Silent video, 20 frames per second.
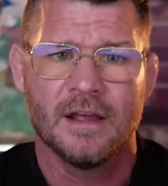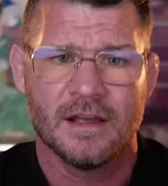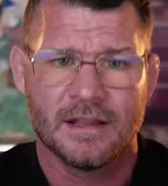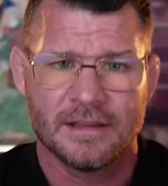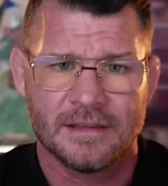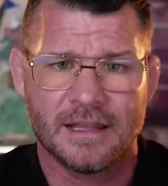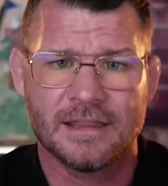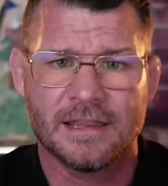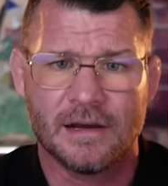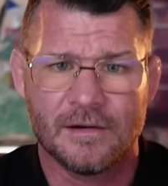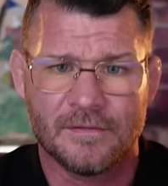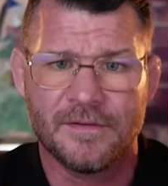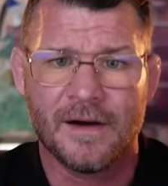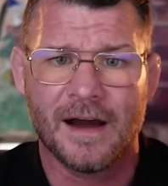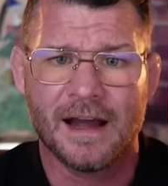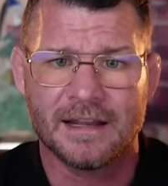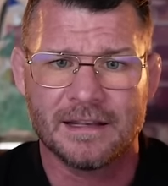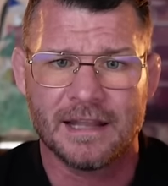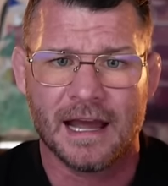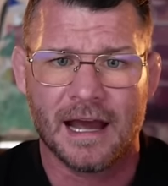then they'll
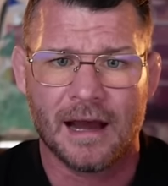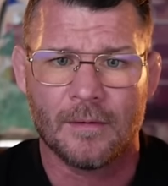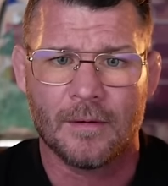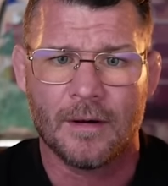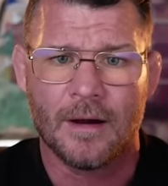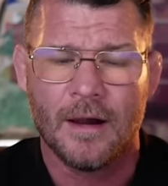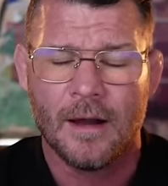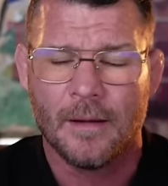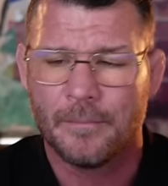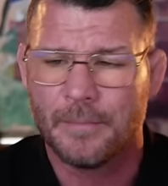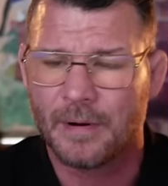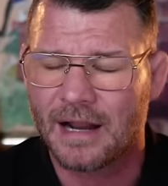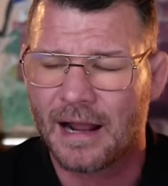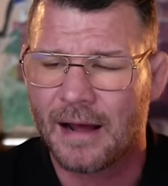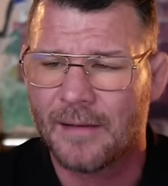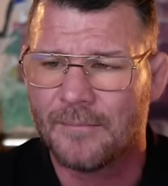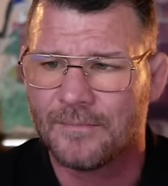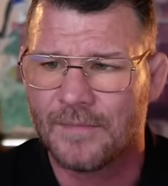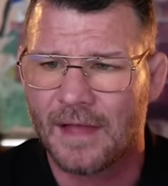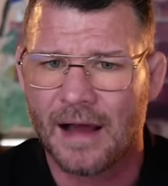find out. But
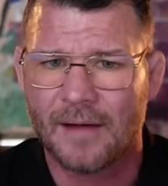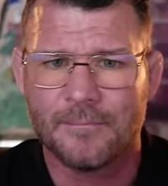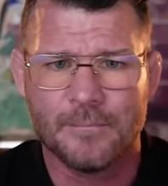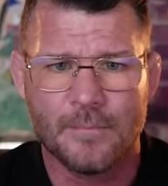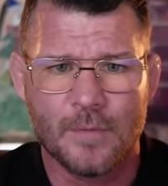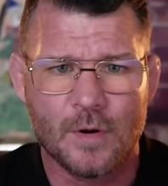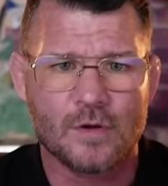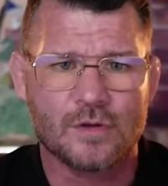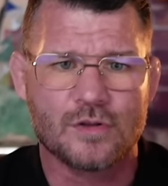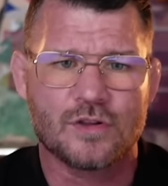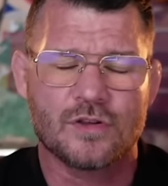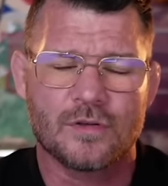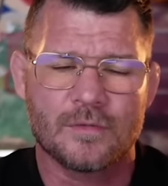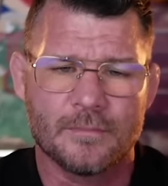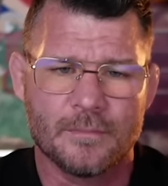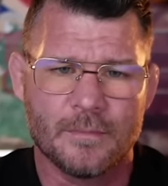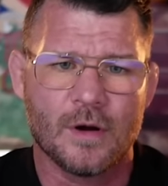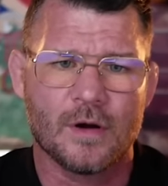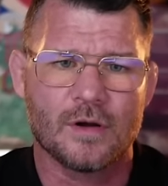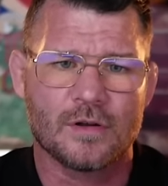I'm I'm much,
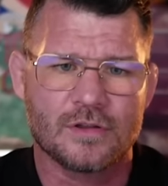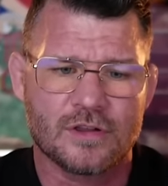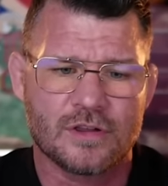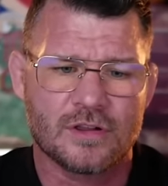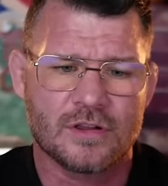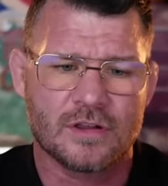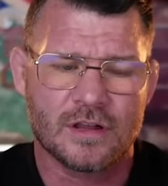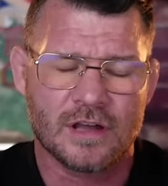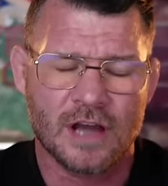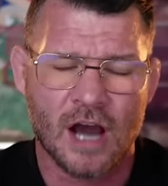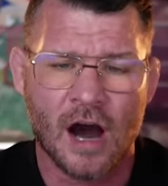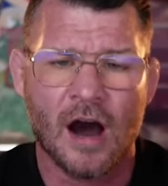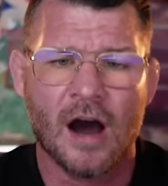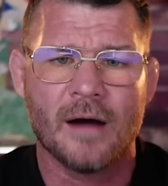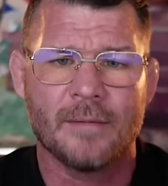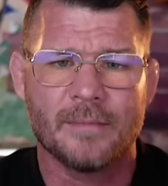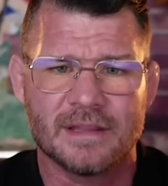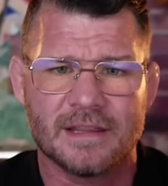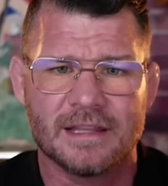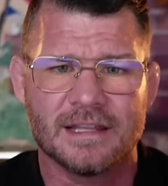much
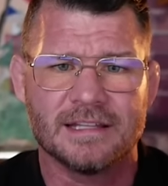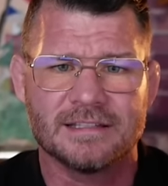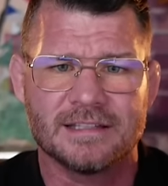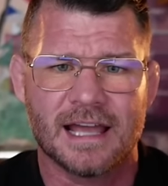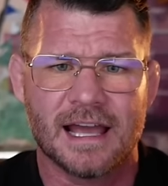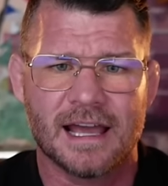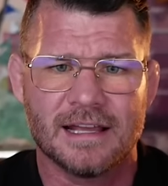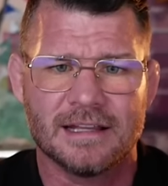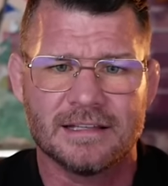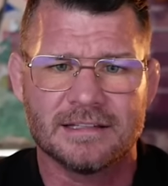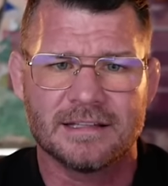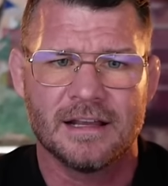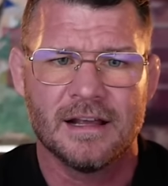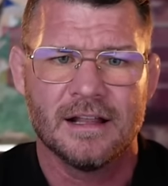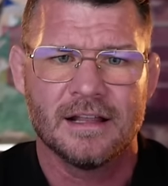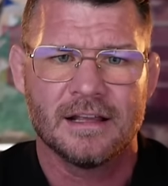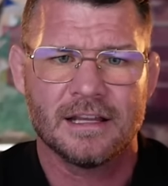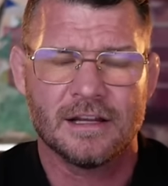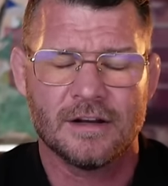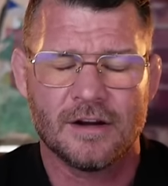calmer these days.
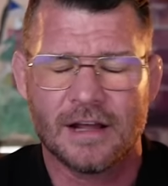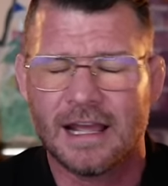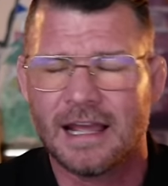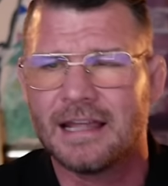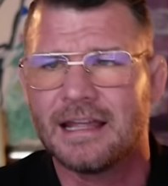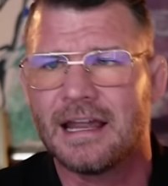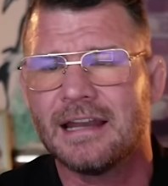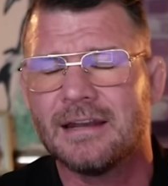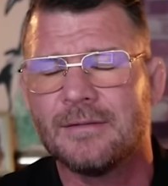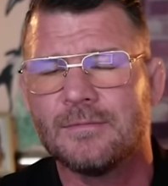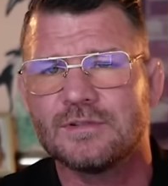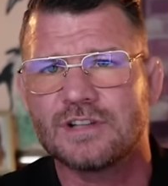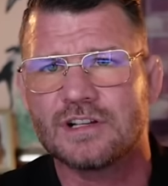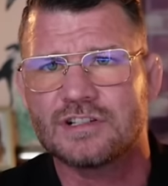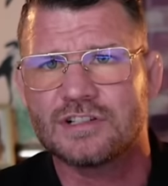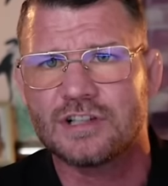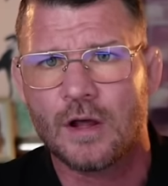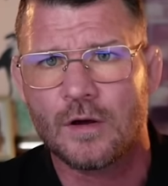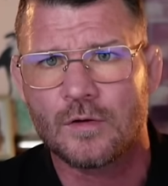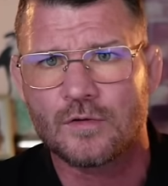You know, it, and it was a
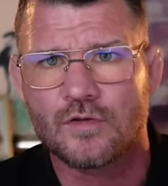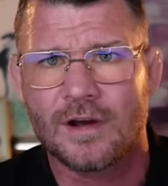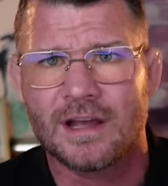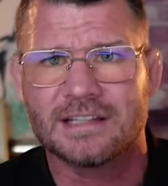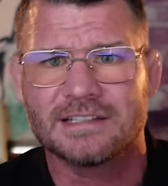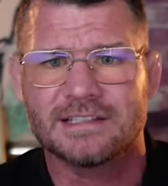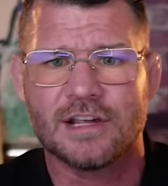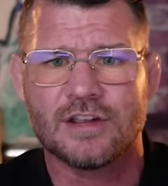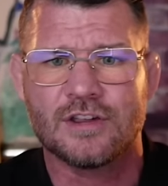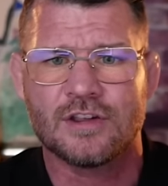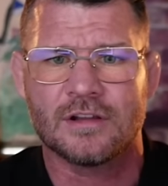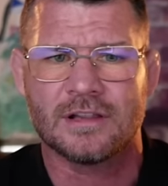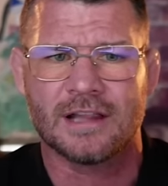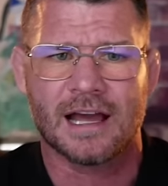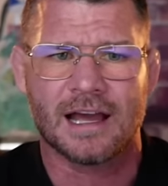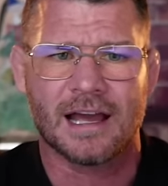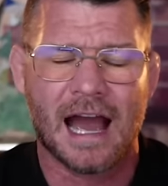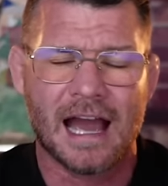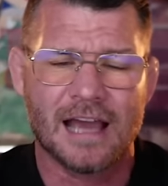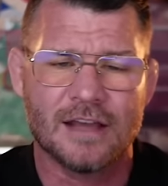slow transition.
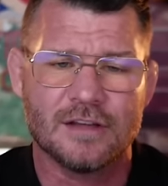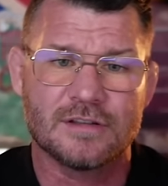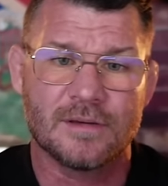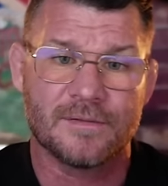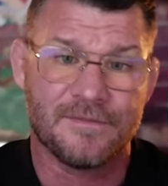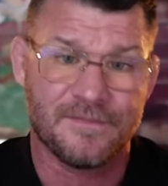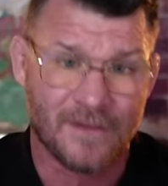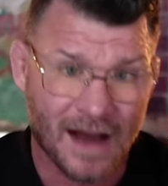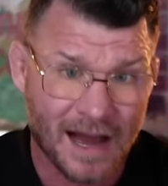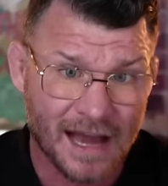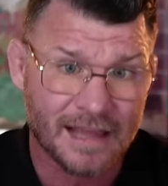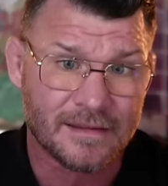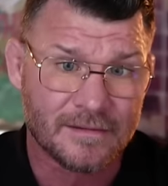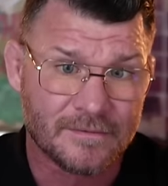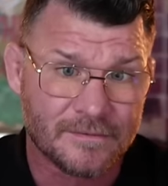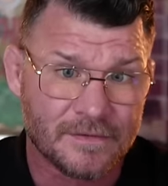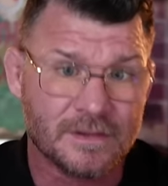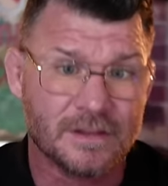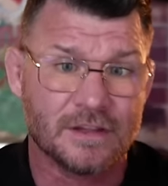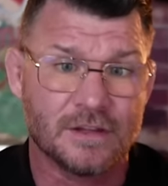Like I used to fight
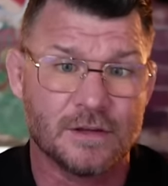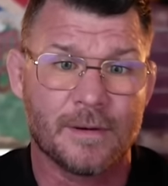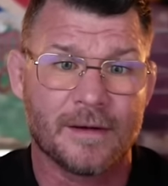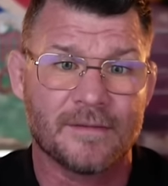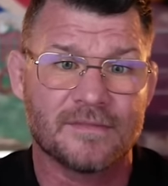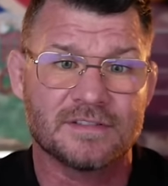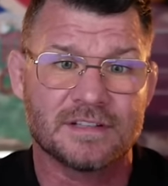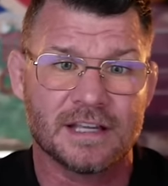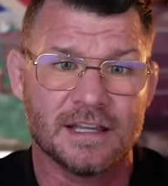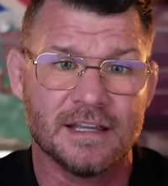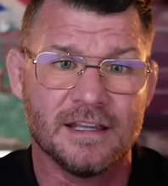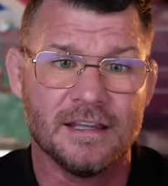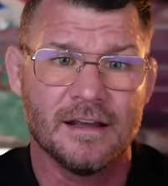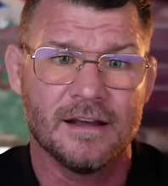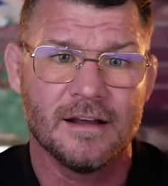for the U F C,